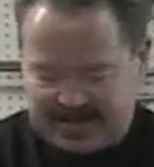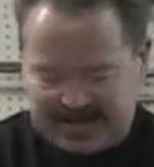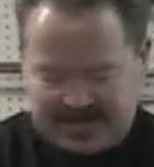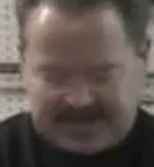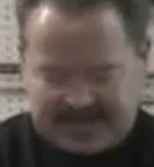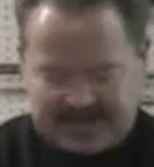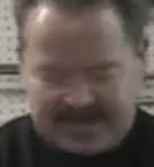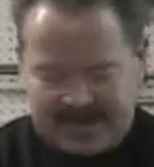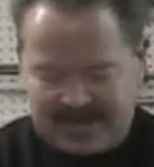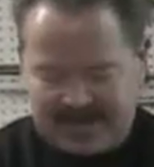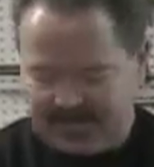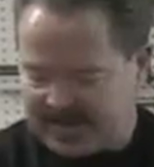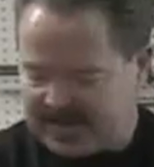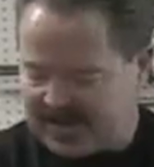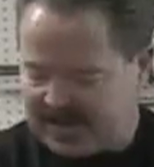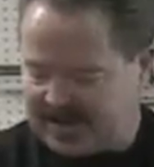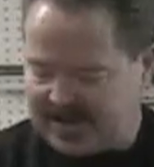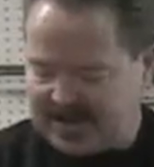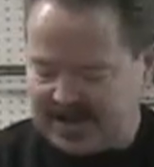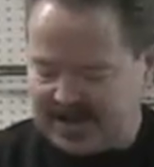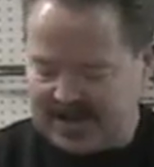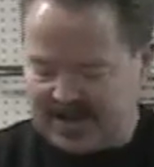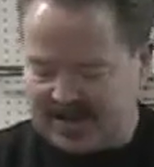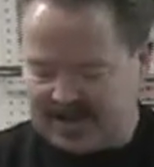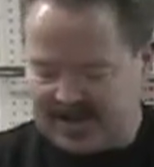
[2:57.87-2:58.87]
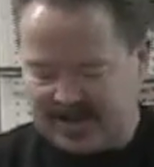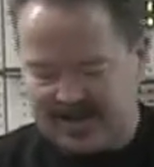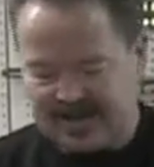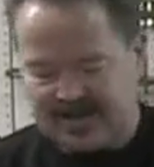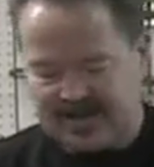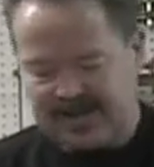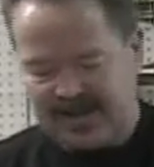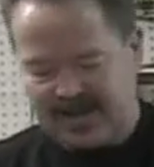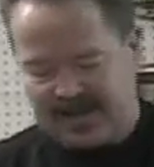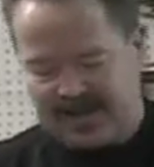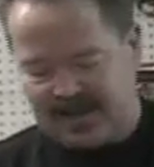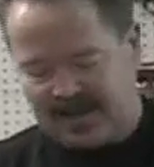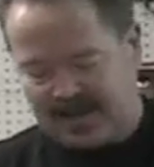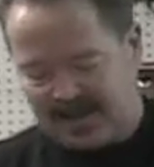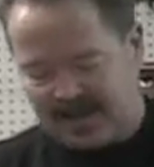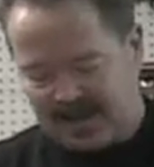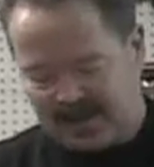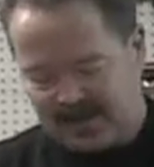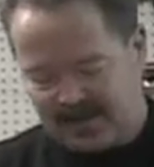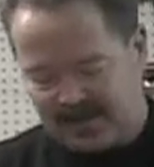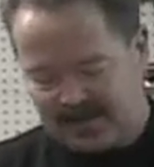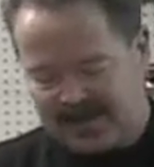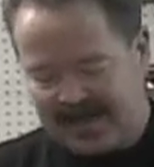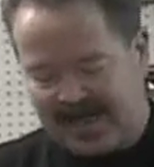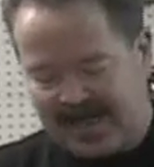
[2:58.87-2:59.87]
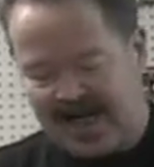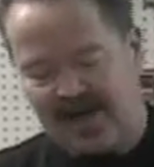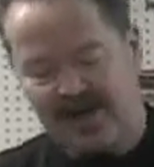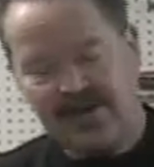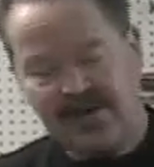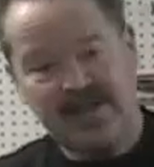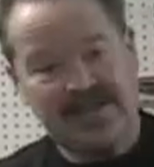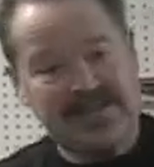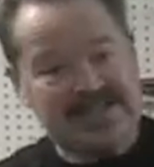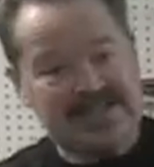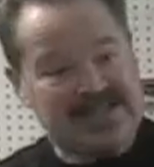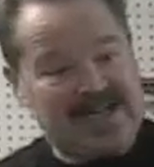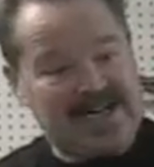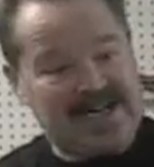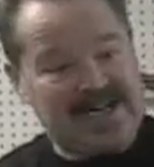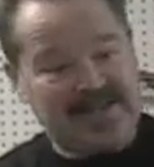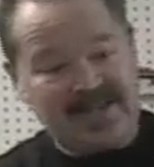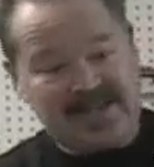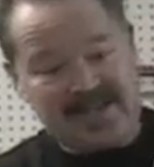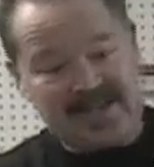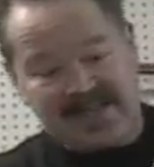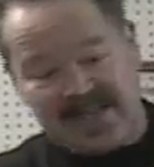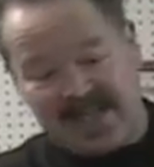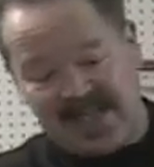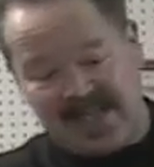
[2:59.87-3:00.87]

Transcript: Same thing here. I go down inside the